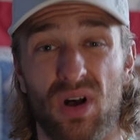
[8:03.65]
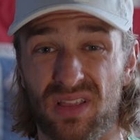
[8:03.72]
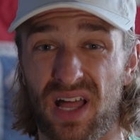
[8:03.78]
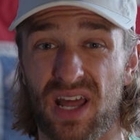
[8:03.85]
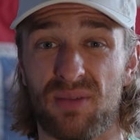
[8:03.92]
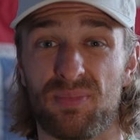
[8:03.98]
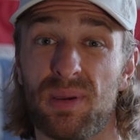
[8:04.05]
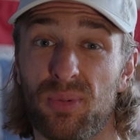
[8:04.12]
a
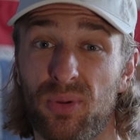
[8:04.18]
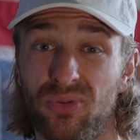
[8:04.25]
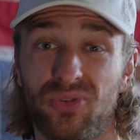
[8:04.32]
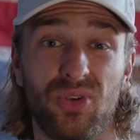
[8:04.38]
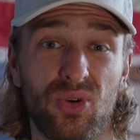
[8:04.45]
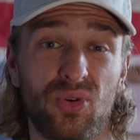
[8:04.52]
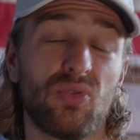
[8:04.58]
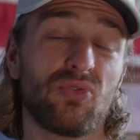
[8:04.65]
lot of people
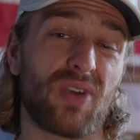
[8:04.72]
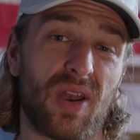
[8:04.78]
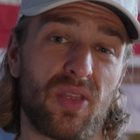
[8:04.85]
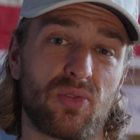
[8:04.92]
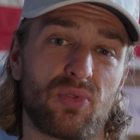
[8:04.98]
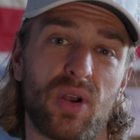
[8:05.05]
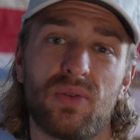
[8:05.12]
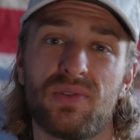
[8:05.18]
do run on
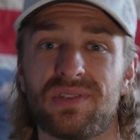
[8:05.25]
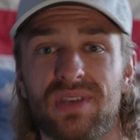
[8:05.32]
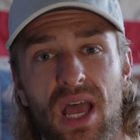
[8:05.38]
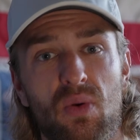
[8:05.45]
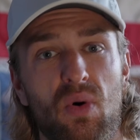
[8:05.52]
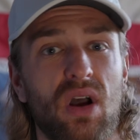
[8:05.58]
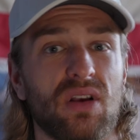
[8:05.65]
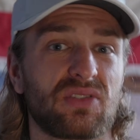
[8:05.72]
the roads,
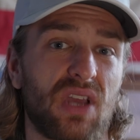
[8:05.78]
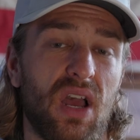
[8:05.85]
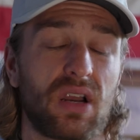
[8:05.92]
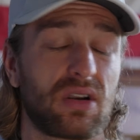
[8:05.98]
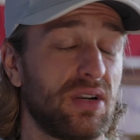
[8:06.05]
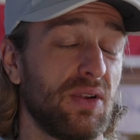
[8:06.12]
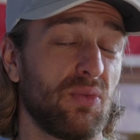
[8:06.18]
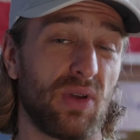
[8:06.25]
sidewalks,
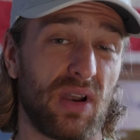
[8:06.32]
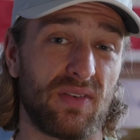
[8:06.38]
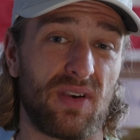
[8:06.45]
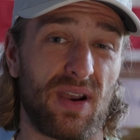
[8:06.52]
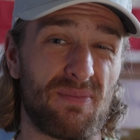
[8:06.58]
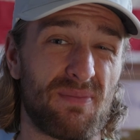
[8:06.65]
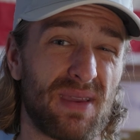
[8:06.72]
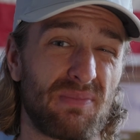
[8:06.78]
concrete,
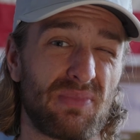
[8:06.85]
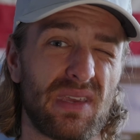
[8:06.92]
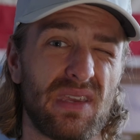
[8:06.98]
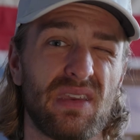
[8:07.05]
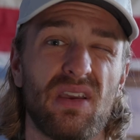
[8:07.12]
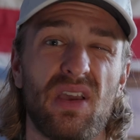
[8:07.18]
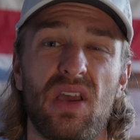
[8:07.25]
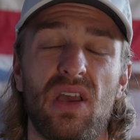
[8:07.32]
whatever it may
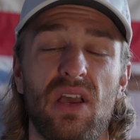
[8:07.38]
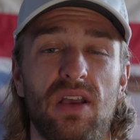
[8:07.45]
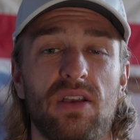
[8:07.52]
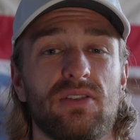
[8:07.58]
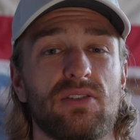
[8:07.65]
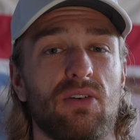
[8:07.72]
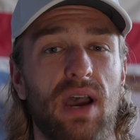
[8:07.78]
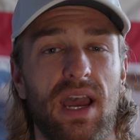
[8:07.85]
be.
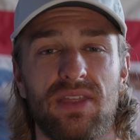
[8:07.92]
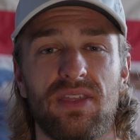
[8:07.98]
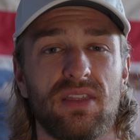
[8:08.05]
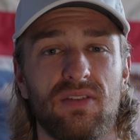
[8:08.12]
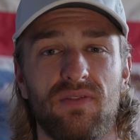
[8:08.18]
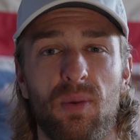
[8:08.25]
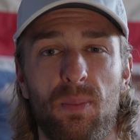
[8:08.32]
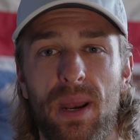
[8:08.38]
So I
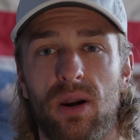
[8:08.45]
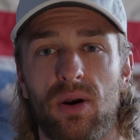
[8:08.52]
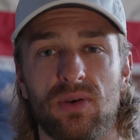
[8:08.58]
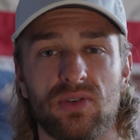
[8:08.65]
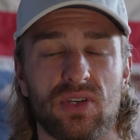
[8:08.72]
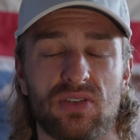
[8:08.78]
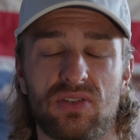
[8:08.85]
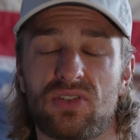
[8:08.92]
think the Vomero
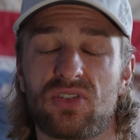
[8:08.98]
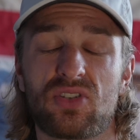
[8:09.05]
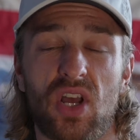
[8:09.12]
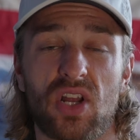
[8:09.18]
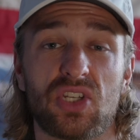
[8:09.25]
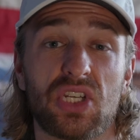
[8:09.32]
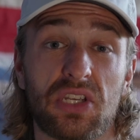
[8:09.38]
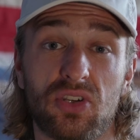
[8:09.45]
is just
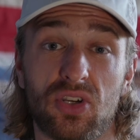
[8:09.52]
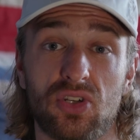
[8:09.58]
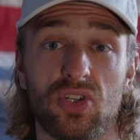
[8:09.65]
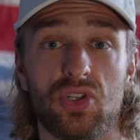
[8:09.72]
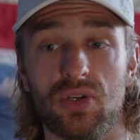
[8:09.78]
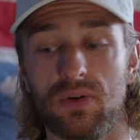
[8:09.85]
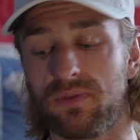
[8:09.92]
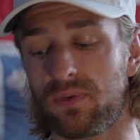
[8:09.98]
such a good
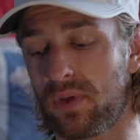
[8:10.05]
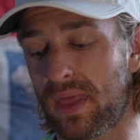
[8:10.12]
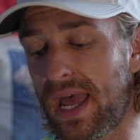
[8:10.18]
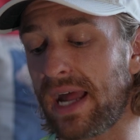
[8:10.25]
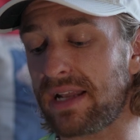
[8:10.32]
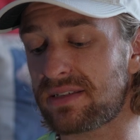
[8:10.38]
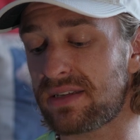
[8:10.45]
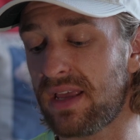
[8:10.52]
shoe for
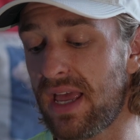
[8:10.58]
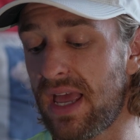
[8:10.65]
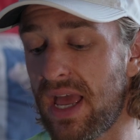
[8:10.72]
that.